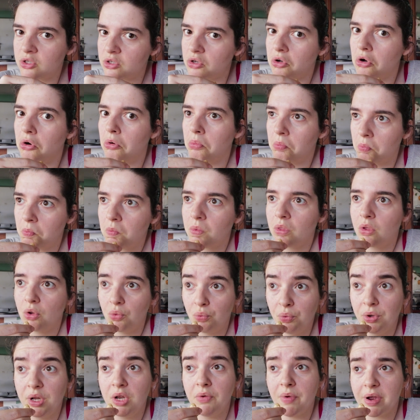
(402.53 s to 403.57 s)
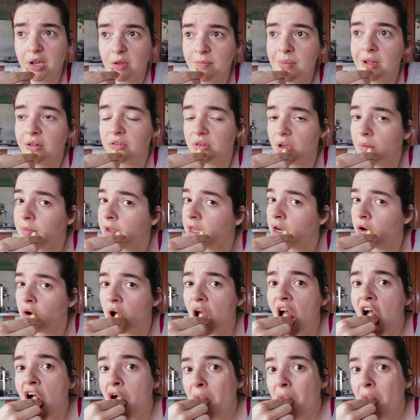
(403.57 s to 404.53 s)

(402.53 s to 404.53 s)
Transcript: so really recommend coming here.